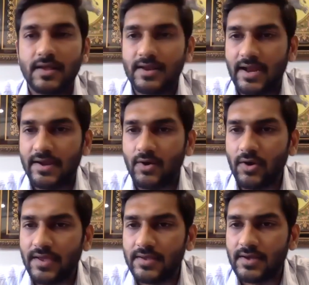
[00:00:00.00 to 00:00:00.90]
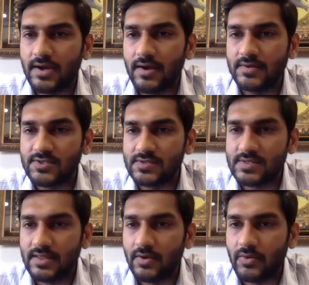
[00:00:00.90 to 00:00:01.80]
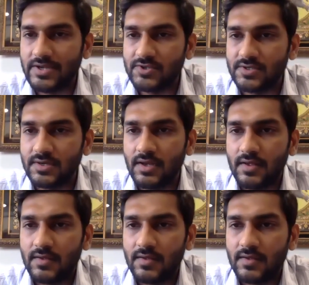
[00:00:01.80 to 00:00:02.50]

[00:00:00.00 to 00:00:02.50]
Right. Okay. Just another question.